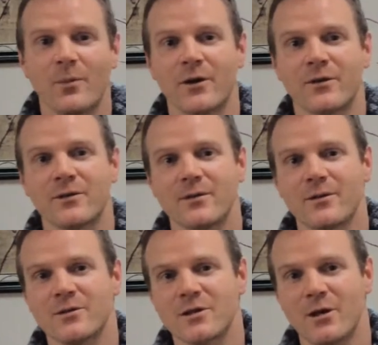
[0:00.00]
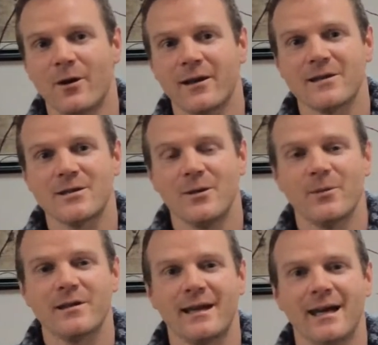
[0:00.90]
But she wanted
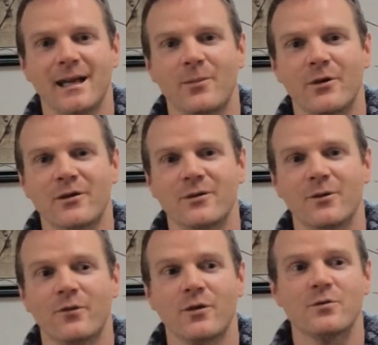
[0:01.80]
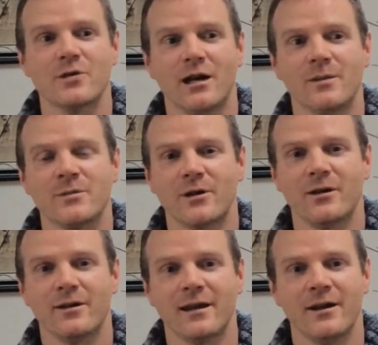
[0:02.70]
someone to help her do a few jobs
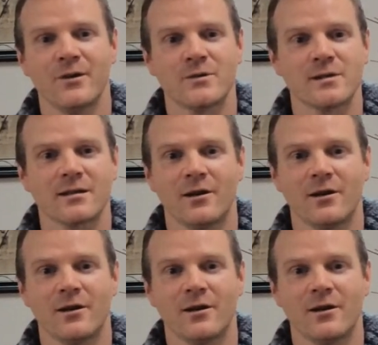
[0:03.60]
around the house,